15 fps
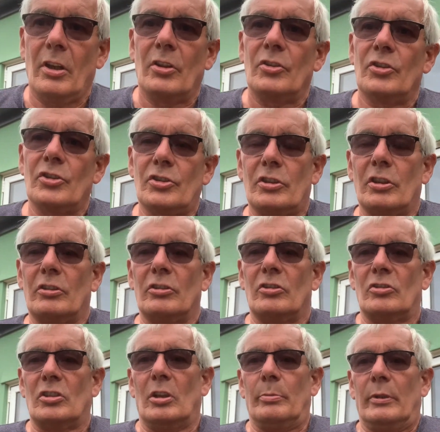Just on the
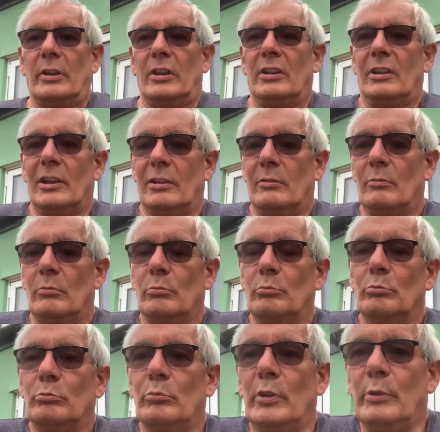topic of that,
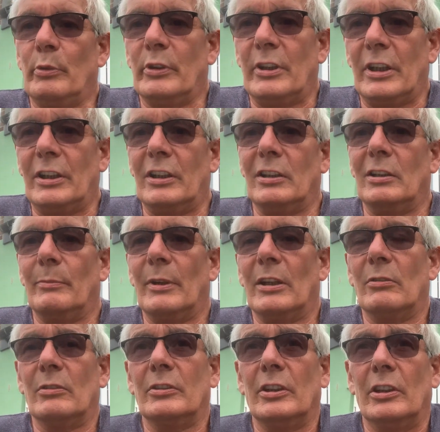we were thinking
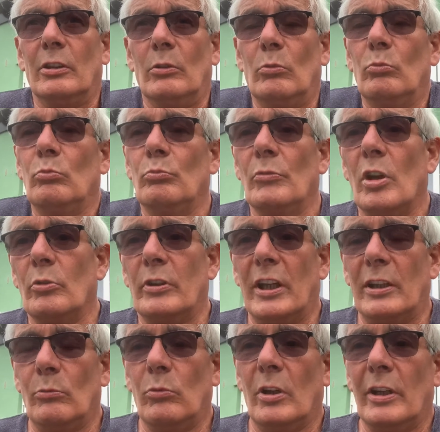about, you know, okay,
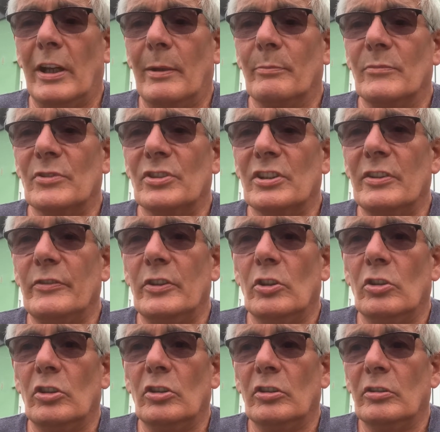what happens if
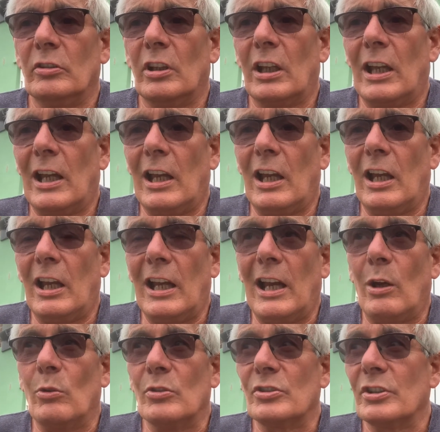you're
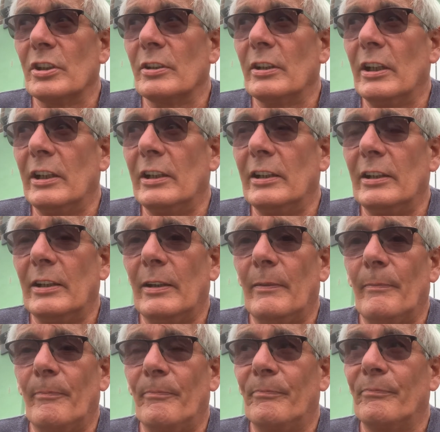out,
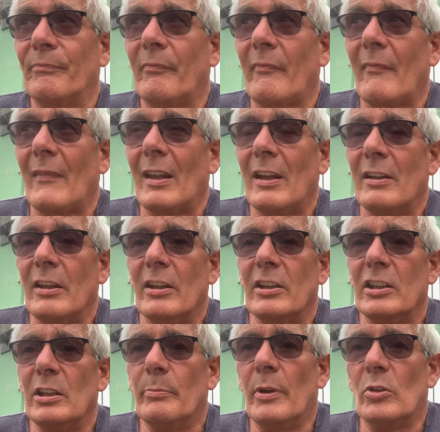
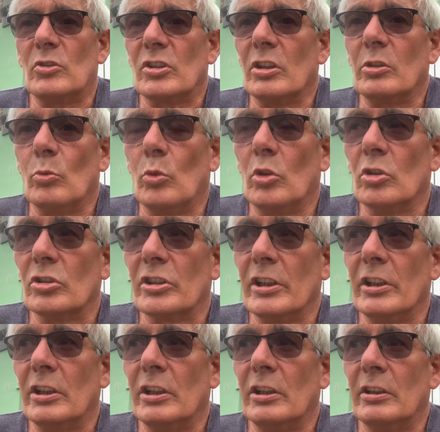your boat's on the
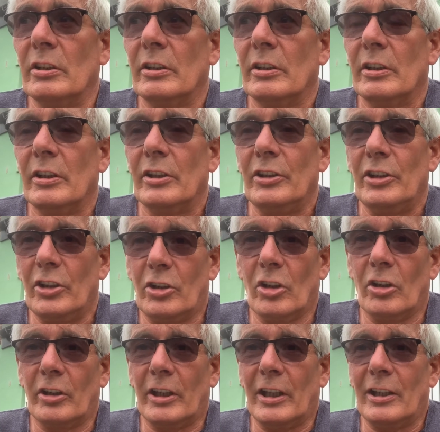water, you
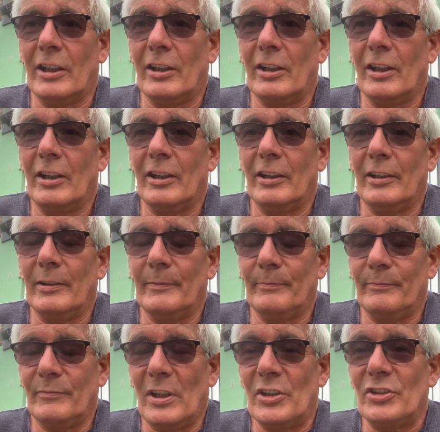can't get
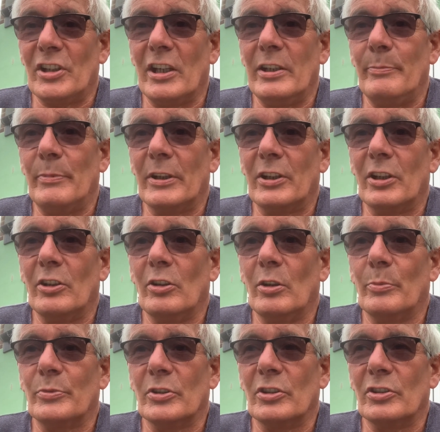a cherry picker
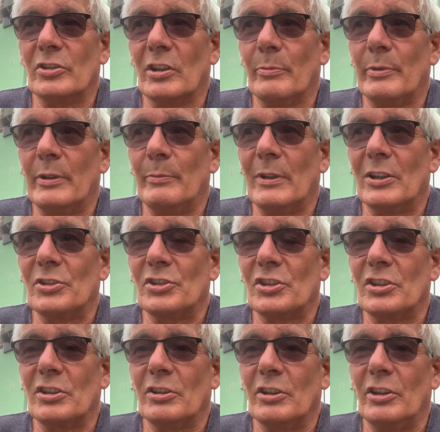up to the top of the
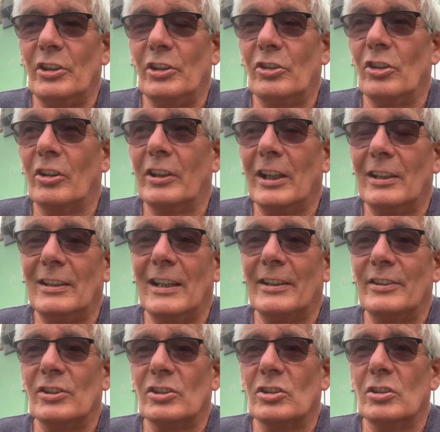mast, and you can't get
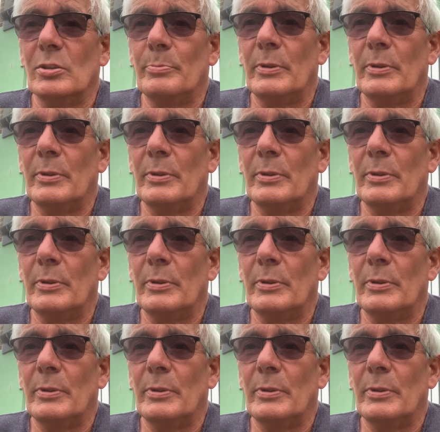ladders up,